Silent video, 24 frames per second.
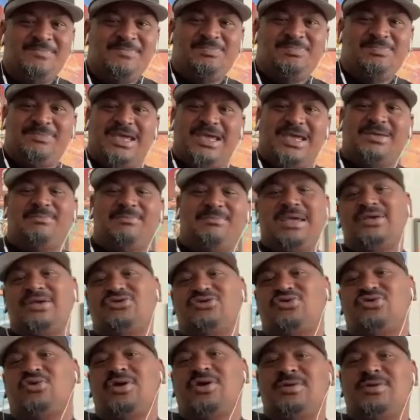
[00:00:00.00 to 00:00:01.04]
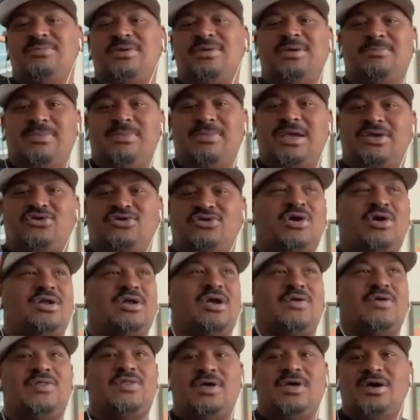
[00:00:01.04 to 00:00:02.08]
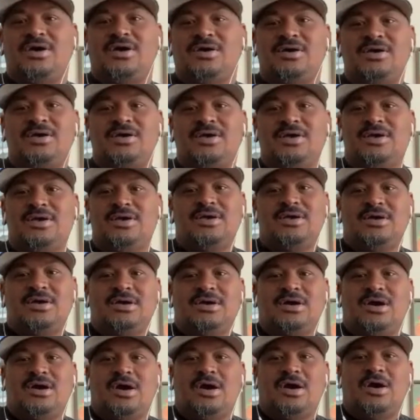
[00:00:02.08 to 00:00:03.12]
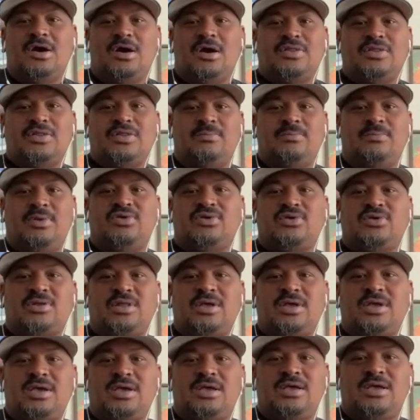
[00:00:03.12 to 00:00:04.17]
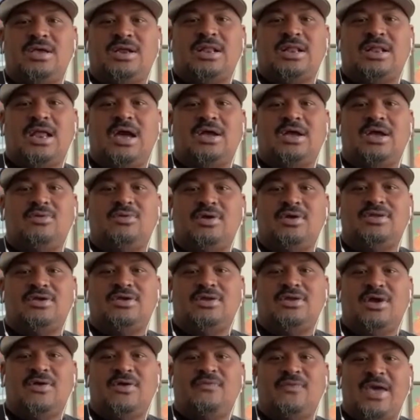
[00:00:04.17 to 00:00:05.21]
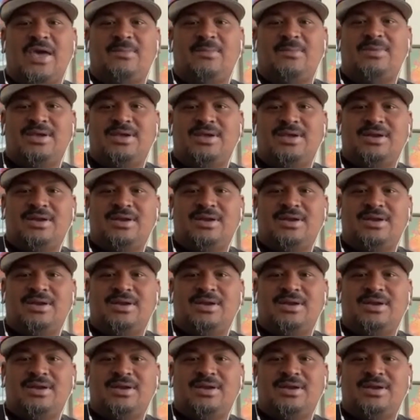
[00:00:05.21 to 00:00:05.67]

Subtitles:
me and Trent are the musically inclined ones in our family.